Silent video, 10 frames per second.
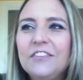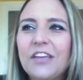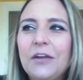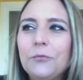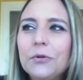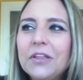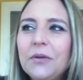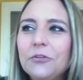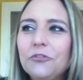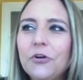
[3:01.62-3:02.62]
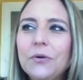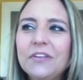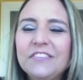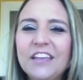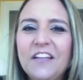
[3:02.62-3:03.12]
I really was
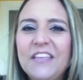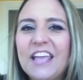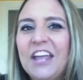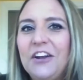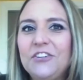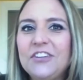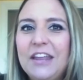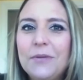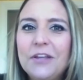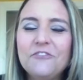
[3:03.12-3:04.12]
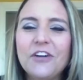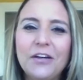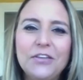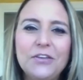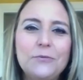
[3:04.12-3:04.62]
focusing on the entertainment
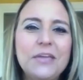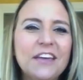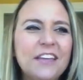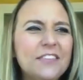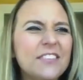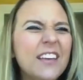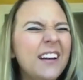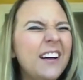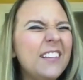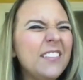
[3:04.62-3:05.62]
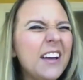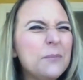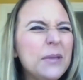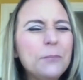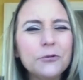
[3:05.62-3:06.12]
value because a lot of
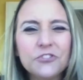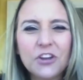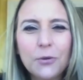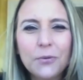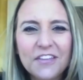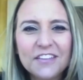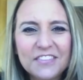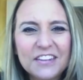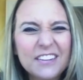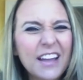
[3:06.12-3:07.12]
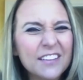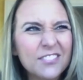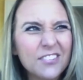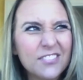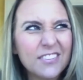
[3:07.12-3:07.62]
people share with us that tax
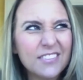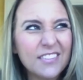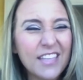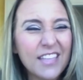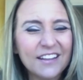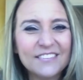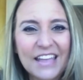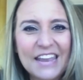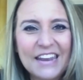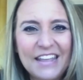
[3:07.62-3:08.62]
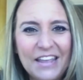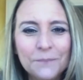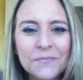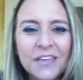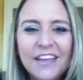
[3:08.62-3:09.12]
just isn't that exciting.
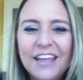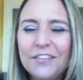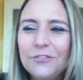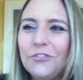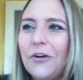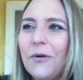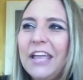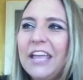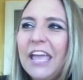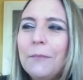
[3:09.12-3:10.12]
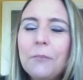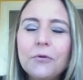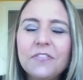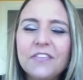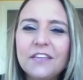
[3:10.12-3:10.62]
And so I came up
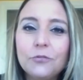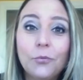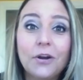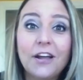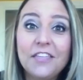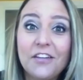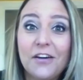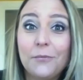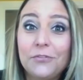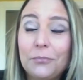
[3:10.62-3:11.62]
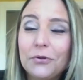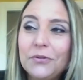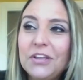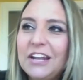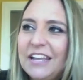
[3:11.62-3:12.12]
with this, what I thought was a
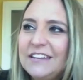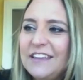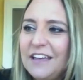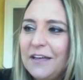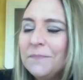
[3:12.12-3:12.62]
brilliant idea,